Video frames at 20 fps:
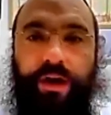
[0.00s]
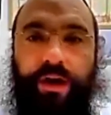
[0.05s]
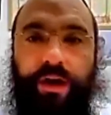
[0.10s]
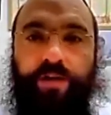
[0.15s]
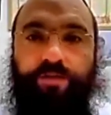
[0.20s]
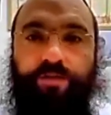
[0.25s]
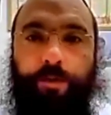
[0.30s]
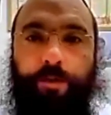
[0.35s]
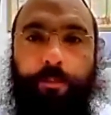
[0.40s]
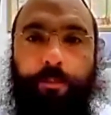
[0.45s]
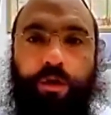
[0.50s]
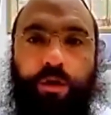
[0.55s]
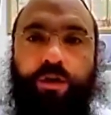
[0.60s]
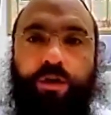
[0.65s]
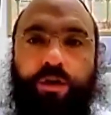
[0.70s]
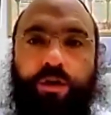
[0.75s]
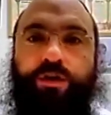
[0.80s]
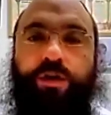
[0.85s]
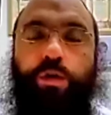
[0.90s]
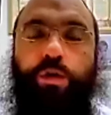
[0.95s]
if a
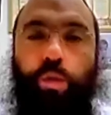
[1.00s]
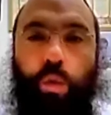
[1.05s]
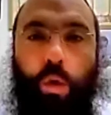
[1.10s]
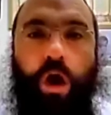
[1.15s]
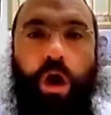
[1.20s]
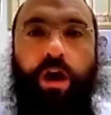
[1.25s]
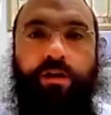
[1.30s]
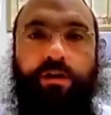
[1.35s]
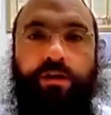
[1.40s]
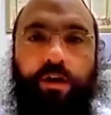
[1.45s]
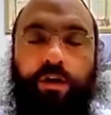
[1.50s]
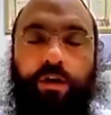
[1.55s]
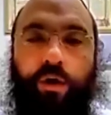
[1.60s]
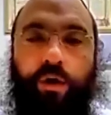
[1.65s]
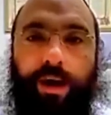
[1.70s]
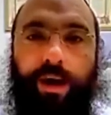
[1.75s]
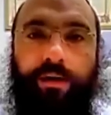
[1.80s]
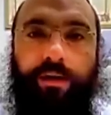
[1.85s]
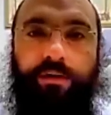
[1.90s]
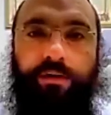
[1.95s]
person walked on the
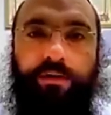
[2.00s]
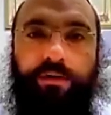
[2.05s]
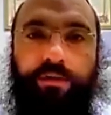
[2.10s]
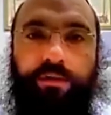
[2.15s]
ground